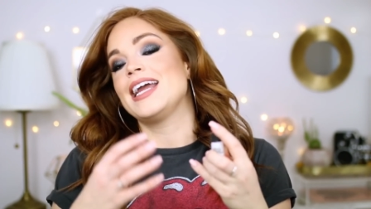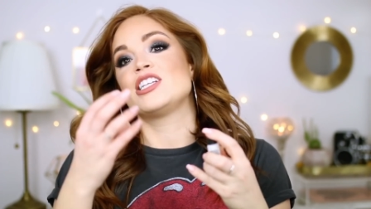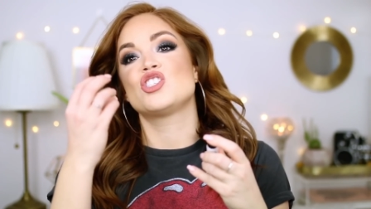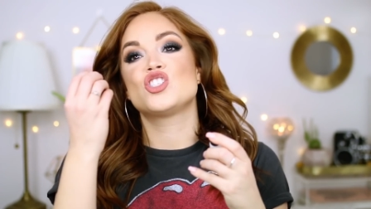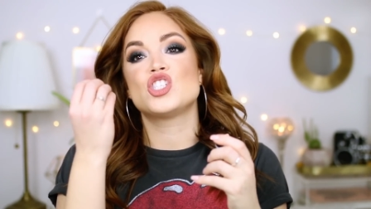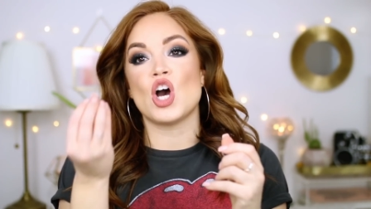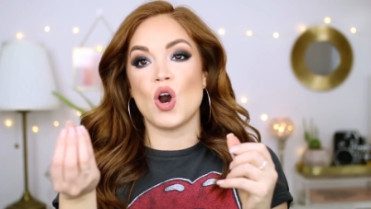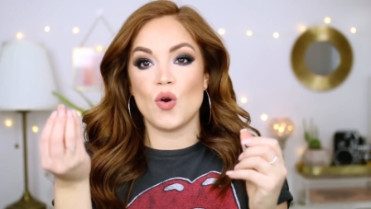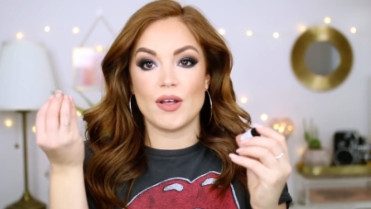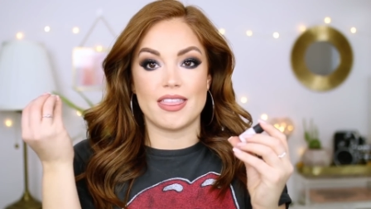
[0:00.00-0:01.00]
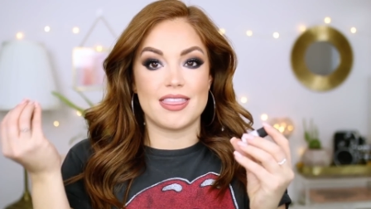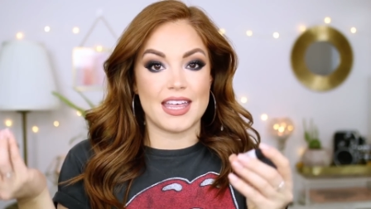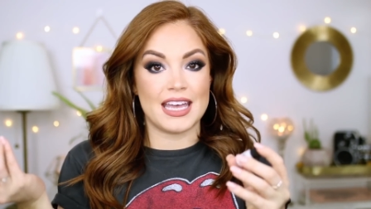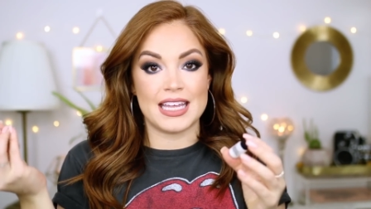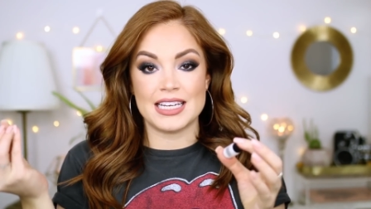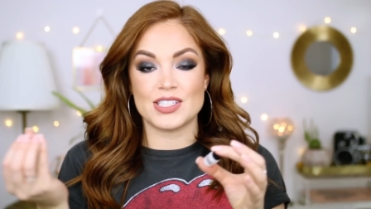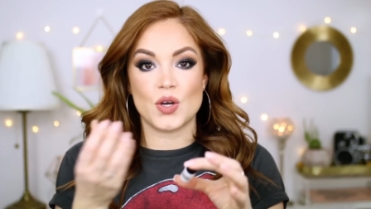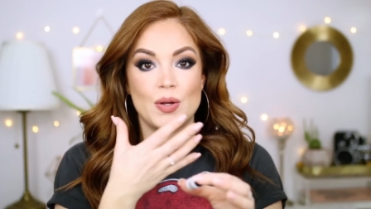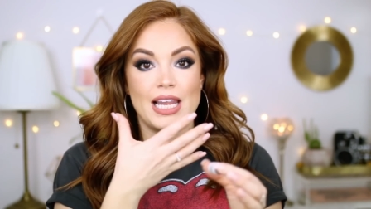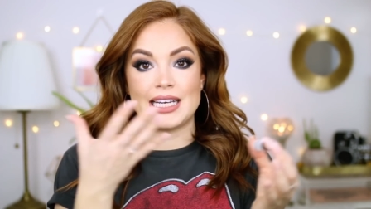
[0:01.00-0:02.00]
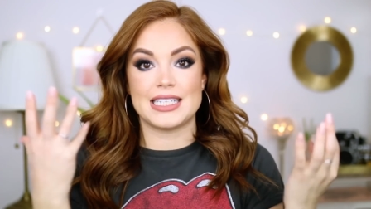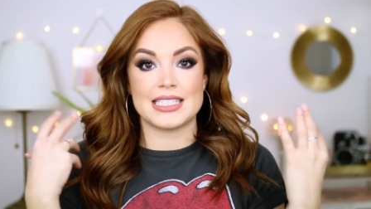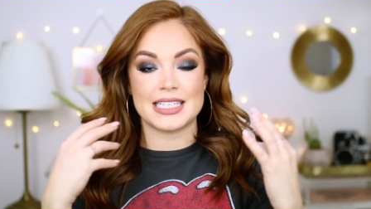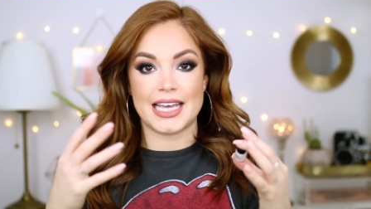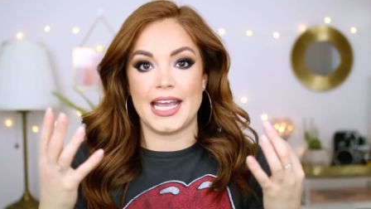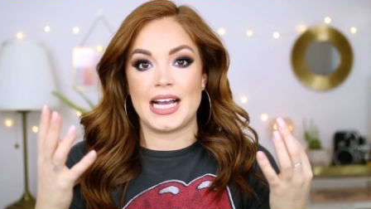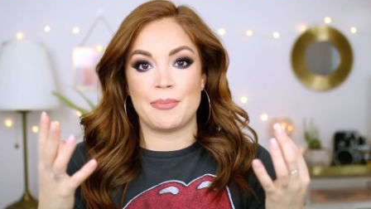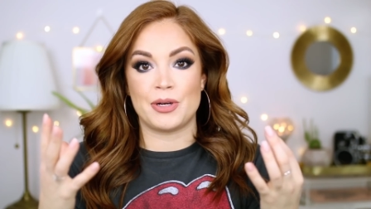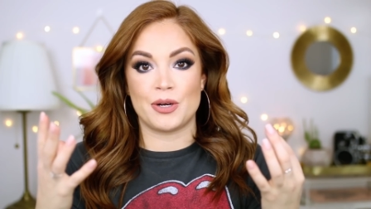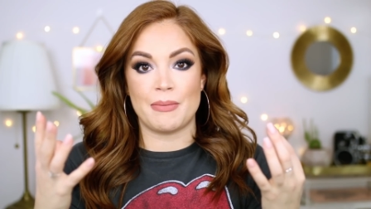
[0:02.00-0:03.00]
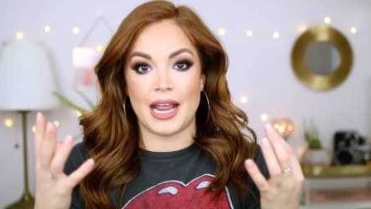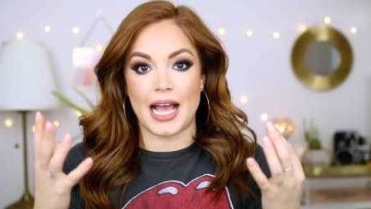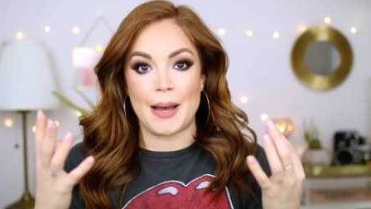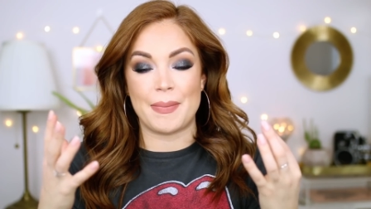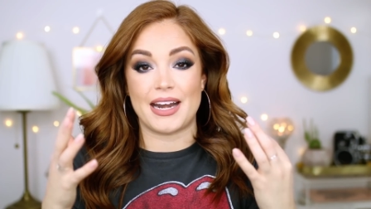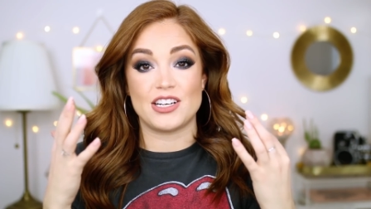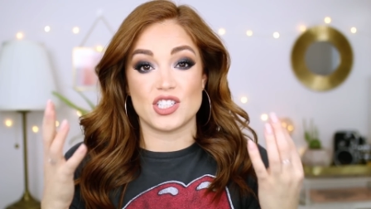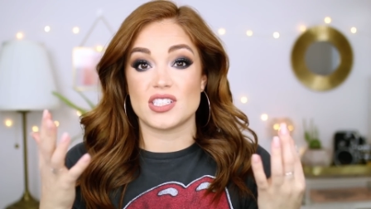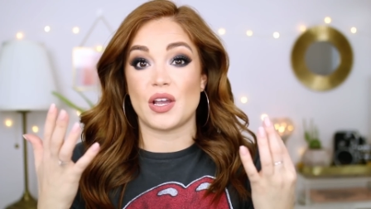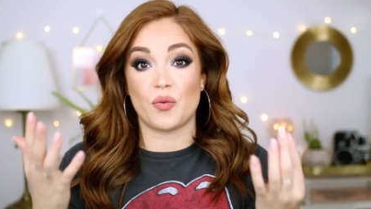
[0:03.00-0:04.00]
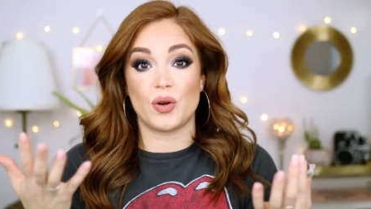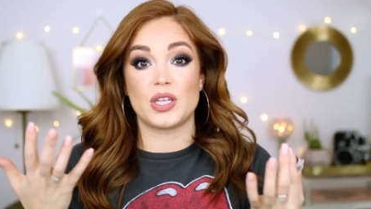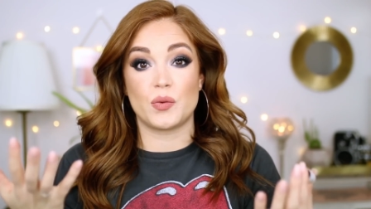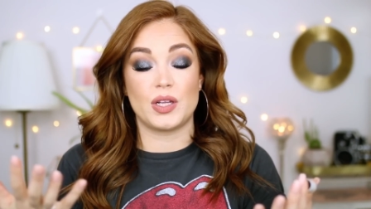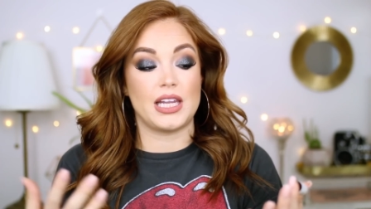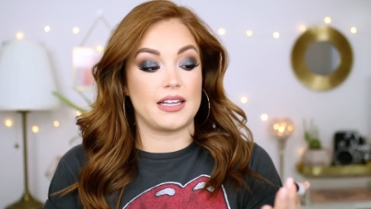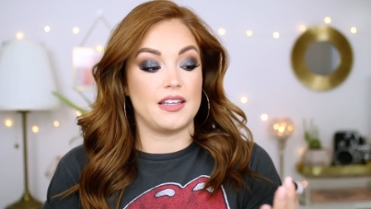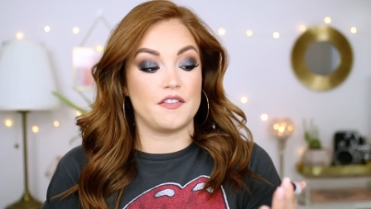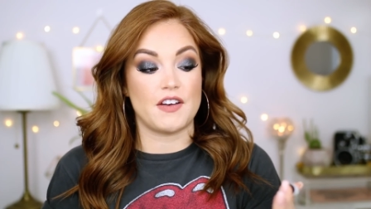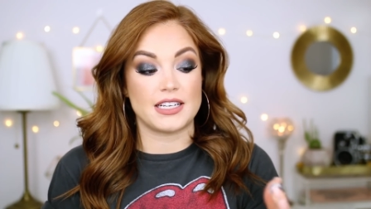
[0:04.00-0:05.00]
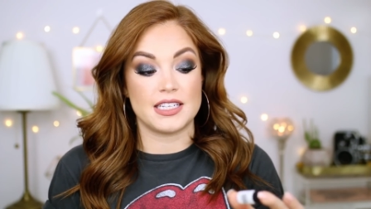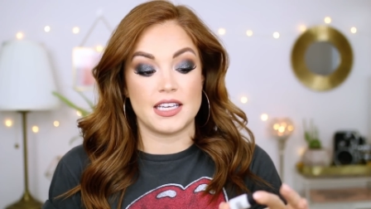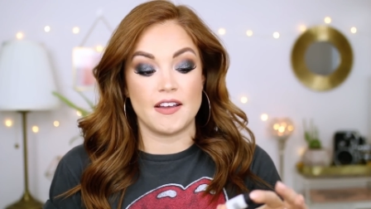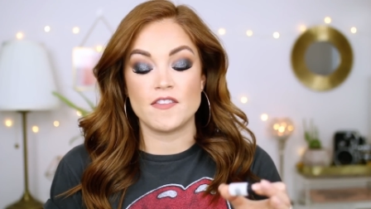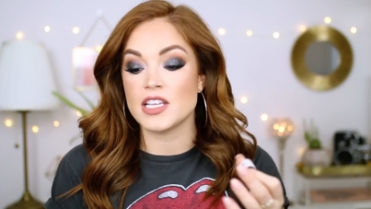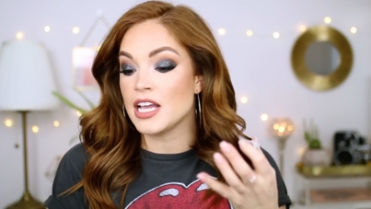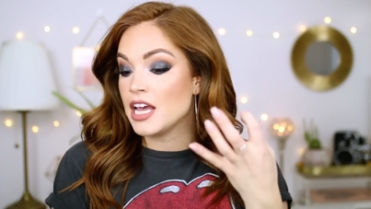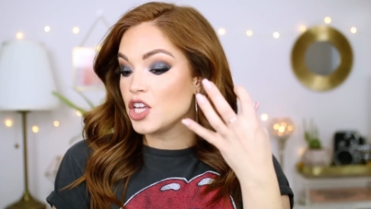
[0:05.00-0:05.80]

It's so thin, so it like doesn't cake up under makeup, and I just like really, really like the effect it gives.